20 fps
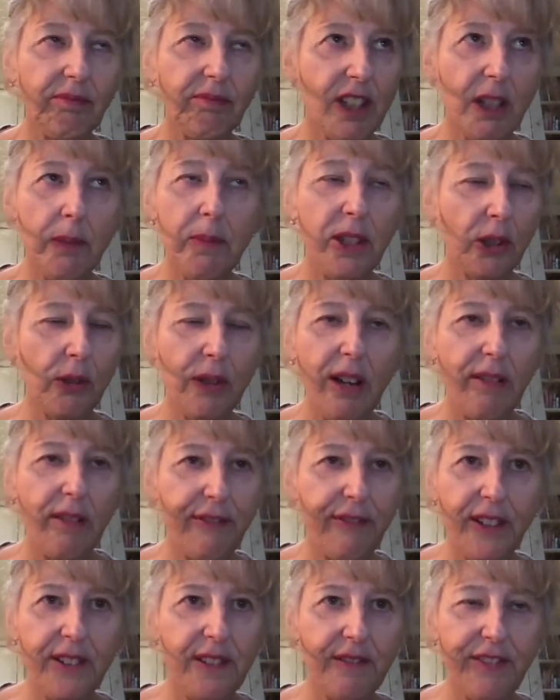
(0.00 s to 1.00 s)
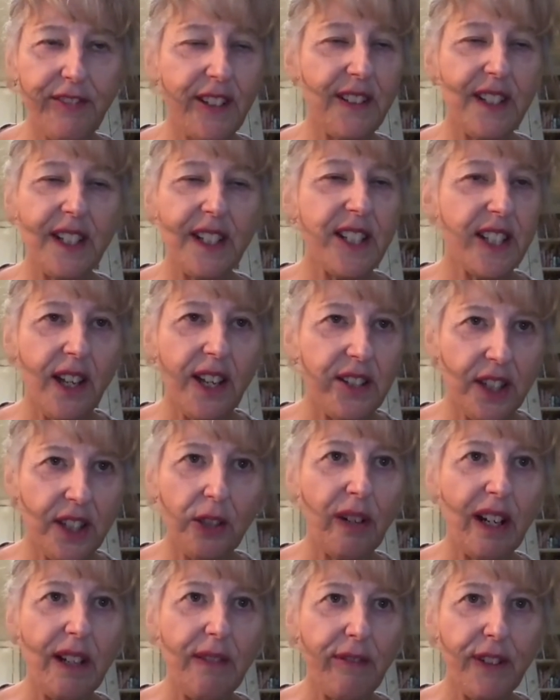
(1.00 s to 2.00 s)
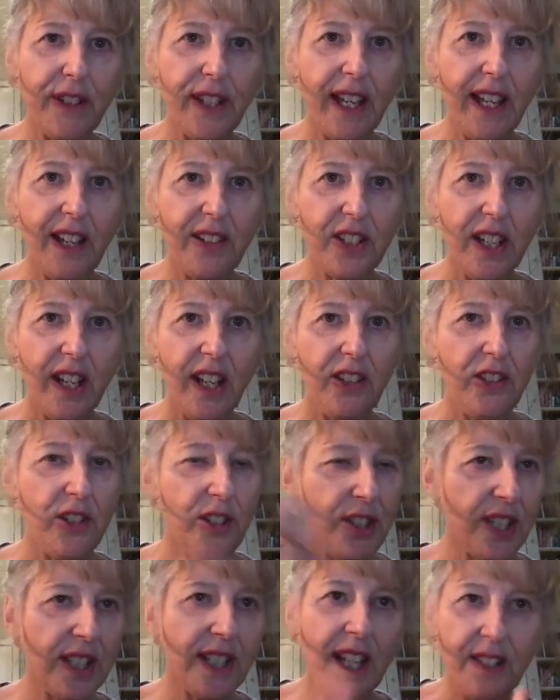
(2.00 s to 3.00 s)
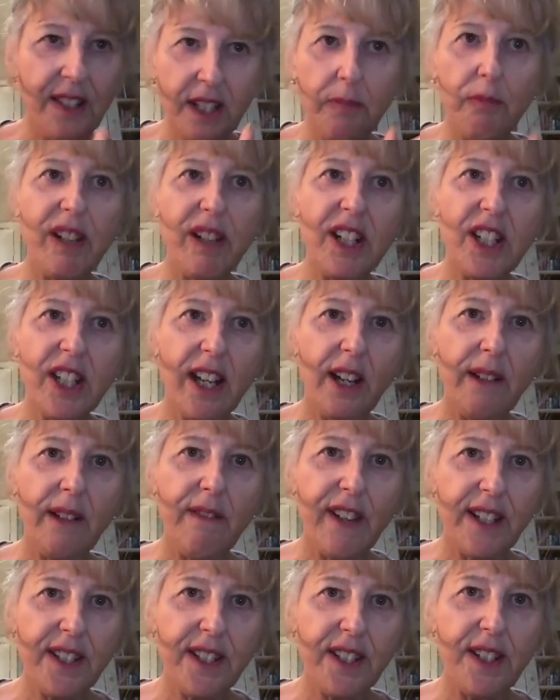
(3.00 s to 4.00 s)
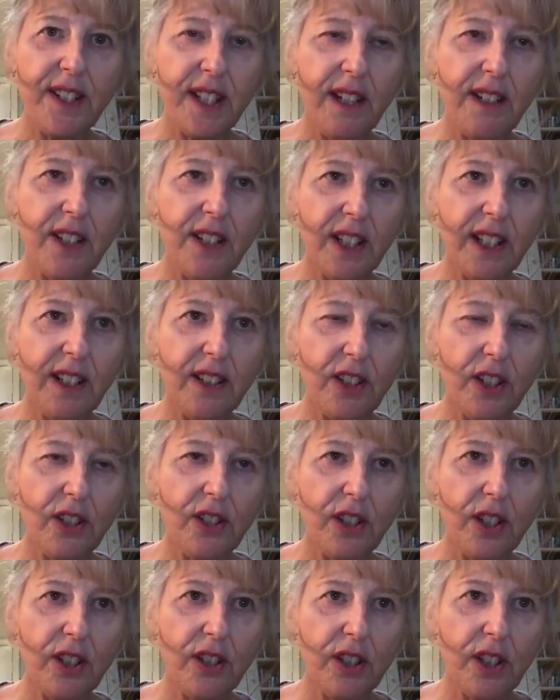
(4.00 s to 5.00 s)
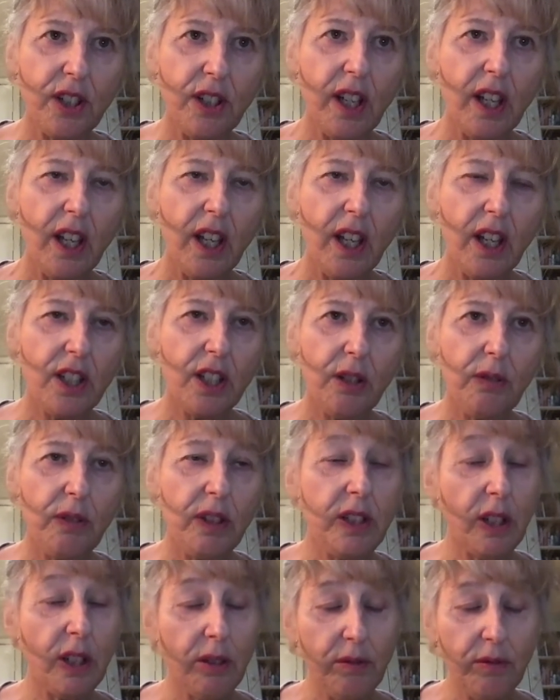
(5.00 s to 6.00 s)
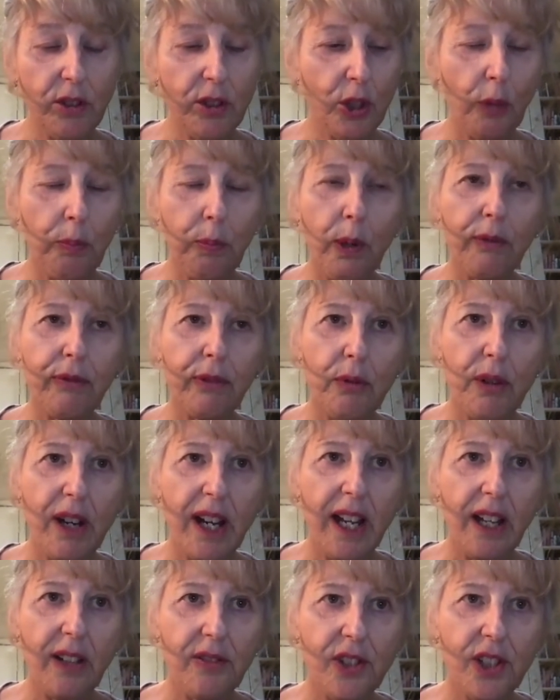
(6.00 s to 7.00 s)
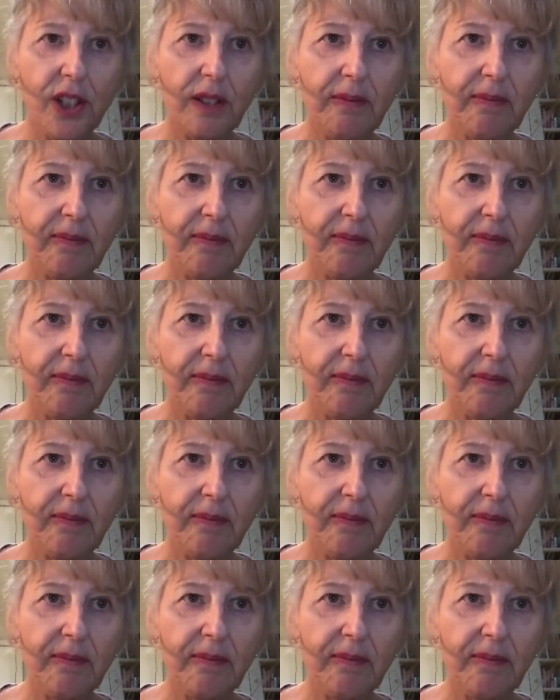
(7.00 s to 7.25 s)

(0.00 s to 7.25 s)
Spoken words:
some of the crowdfunding sites are great for that, just to get some retail investors in to top off around.